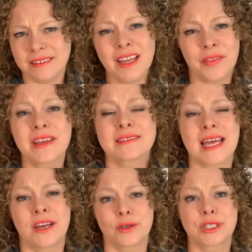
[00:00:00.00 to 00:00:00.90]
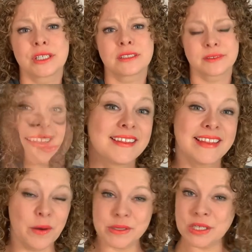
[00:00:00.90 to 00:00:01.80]
Nothing is that urgent.
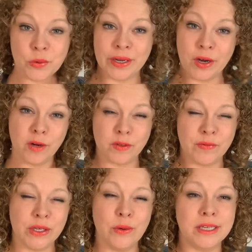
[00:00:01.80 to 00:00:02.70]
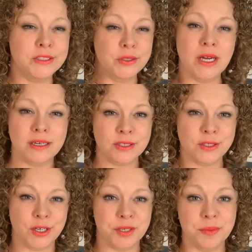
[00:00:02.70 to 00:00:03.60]
That was a quick overview on Do Not
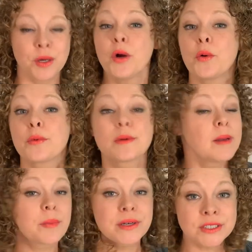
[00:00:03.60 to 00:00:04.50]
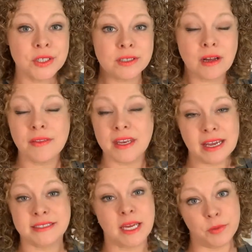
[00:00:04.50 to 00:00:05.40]
Disturb. Remember to turn it on the
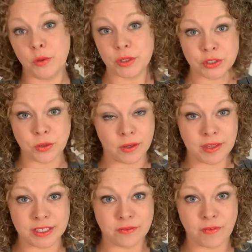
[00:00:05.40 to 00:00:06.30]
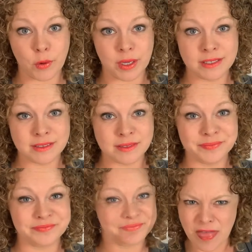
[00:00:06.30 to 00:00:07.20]
next time you're struggling to focus,
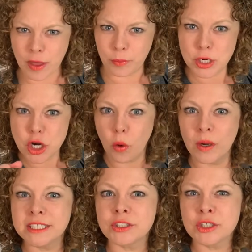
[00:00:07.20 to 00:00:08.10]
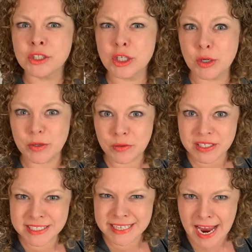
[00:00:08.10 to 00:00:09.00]
and there'll be no one to disturb you
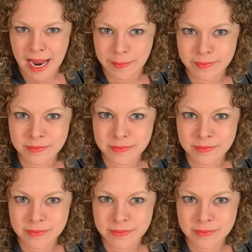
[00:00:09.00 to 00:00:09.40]
this time.